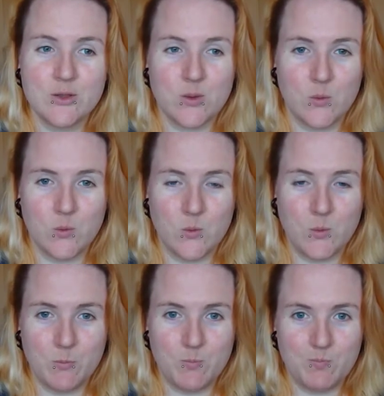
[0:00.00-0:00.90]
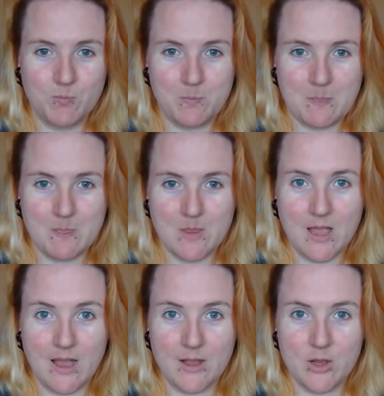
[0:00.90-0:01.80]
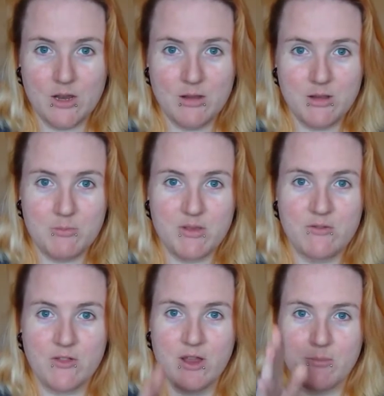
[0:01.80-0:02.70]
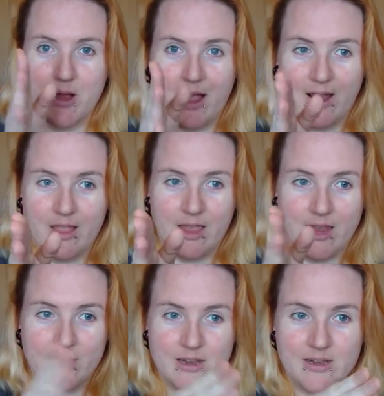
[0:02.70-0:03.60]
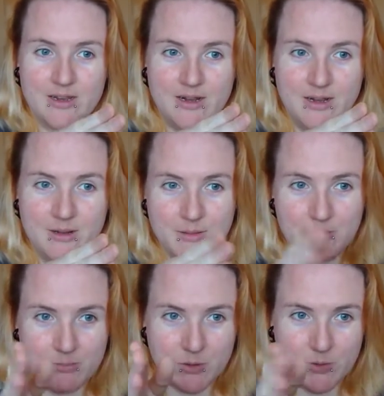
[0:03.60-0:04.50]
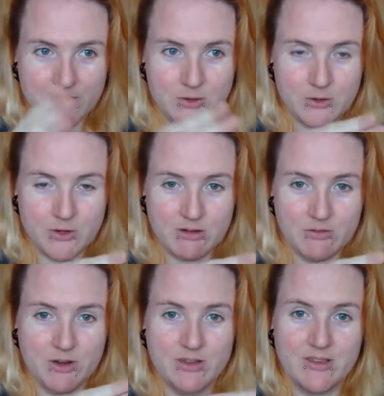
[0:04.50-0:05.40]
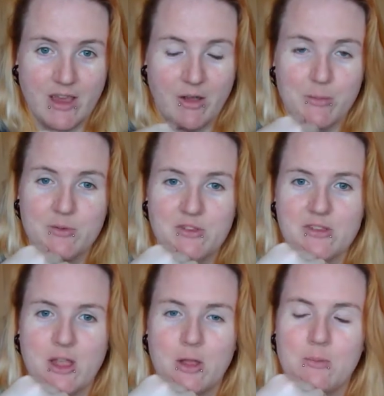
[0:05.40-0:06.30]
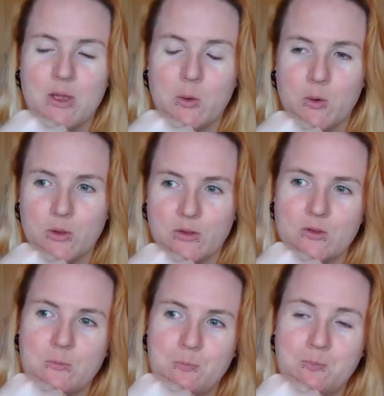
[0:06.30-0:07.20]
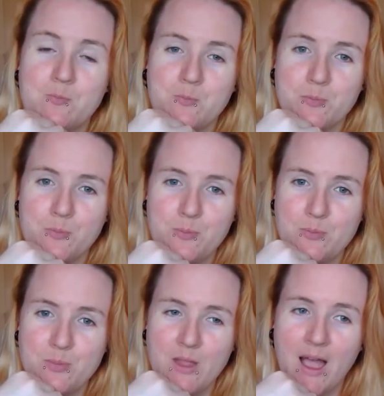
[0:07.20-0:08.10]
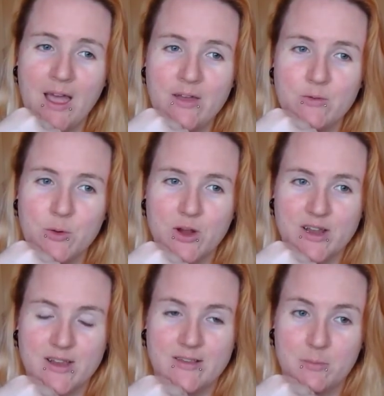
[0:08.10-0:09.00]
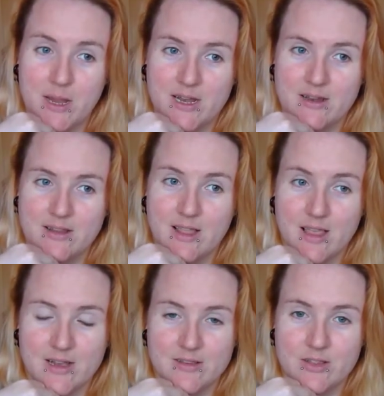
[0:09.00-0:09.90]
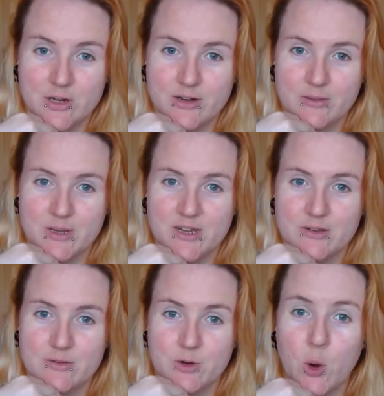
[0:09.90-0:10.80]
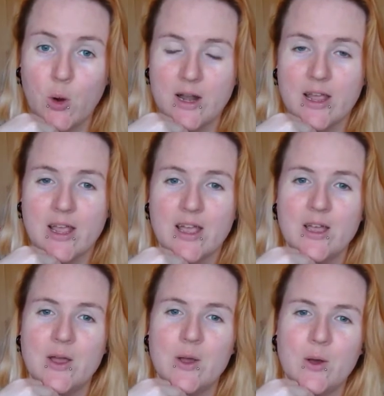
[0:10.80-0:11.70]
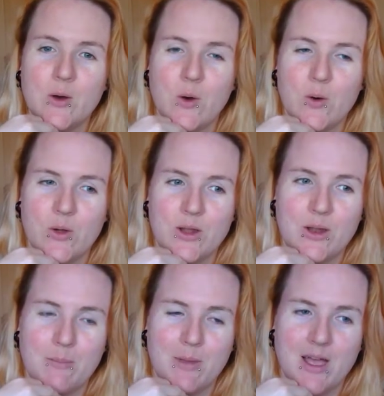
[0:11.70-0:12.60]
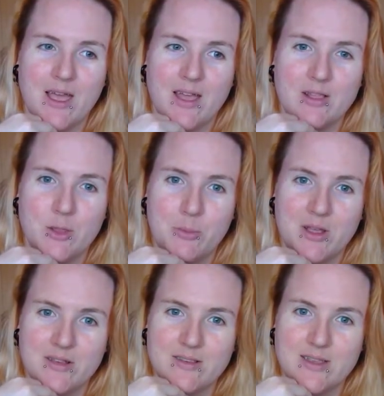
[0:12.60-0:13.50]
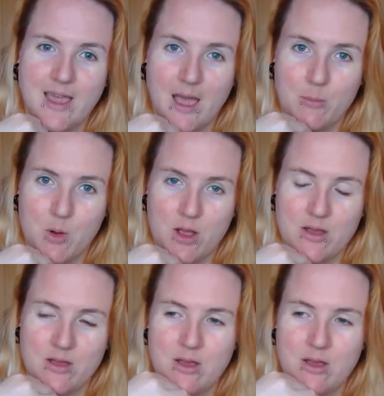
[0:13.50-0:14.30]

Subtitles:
So I'm going to be flitting my eyeline between two different setups just now because I have already spent the last 30 minutes recording on my Lumix camera